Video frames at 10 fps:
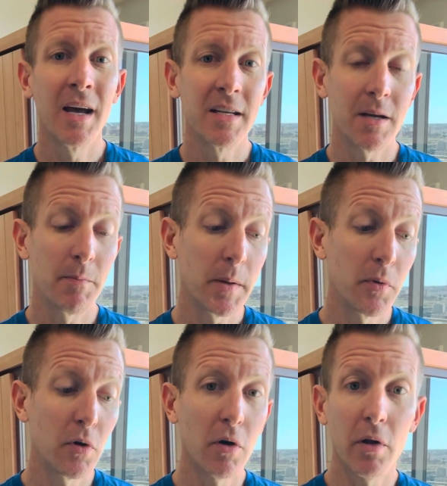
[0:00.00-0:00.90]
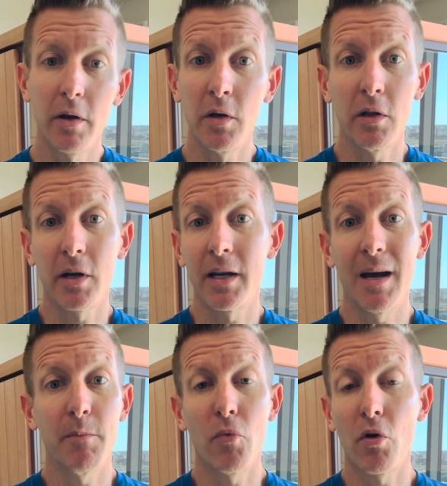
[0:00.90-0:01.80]
some people are looking
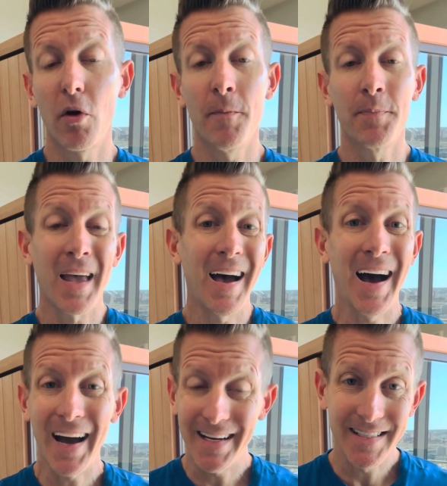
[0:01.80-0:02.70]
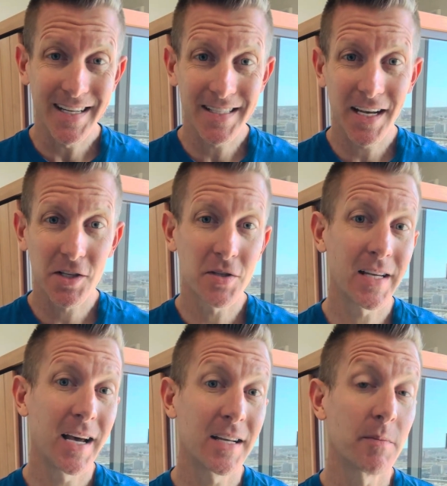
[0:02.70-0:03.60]
at more high intensity
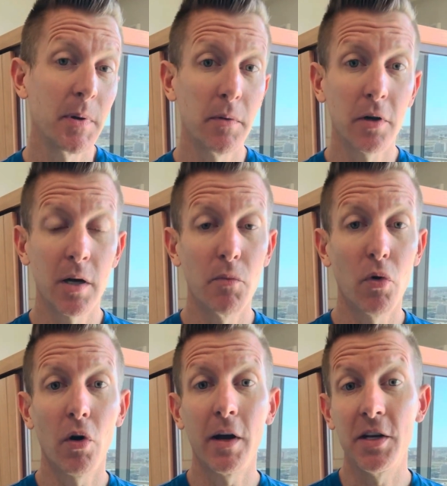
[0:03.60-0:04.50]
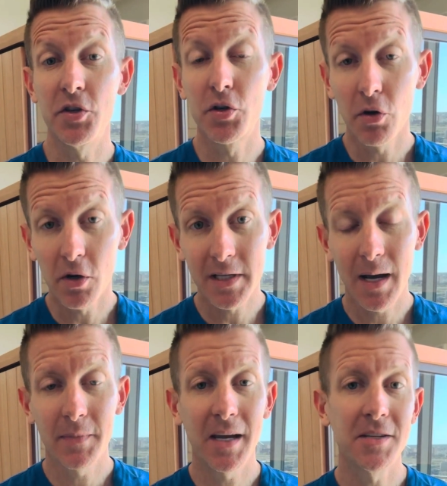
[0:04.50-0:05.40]
exercise, some people are looking at more endurance
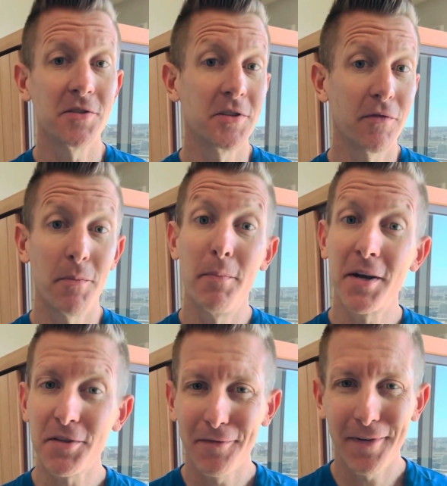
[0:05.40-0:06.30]
type things. There's different muscle